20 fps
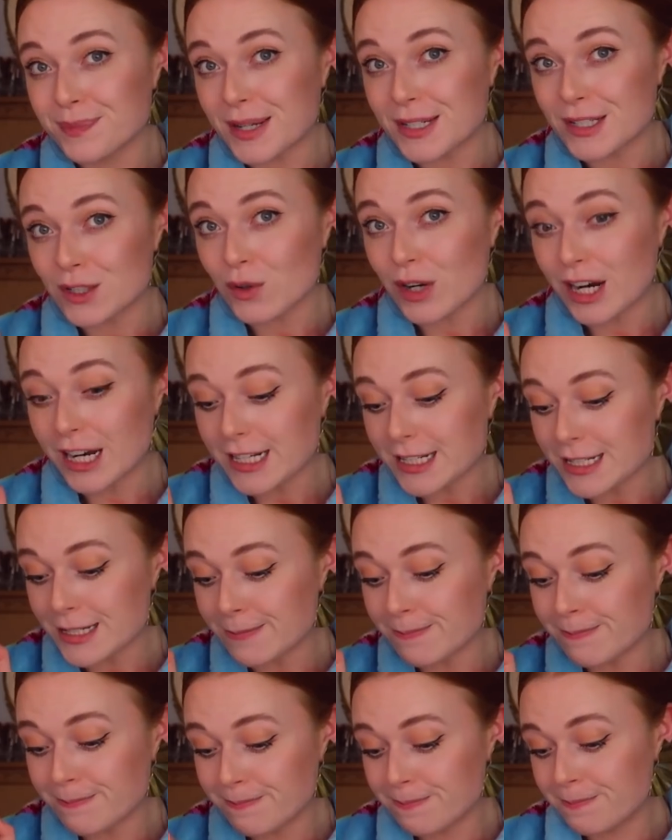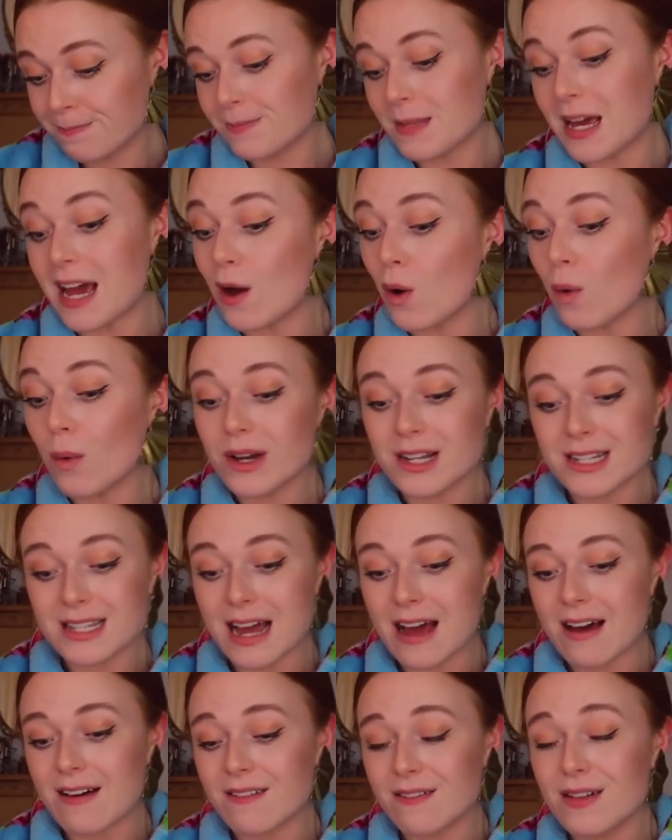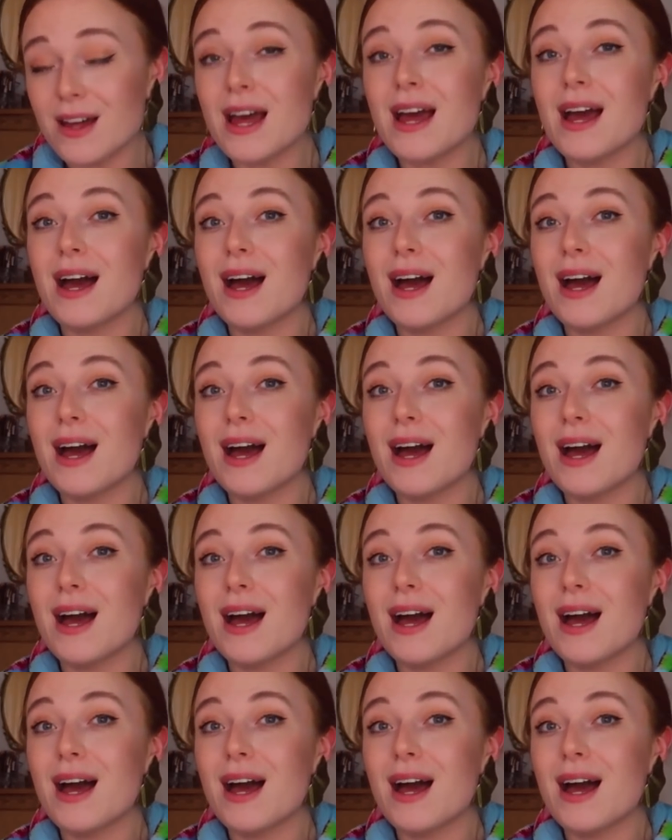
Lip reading: That's great. I always have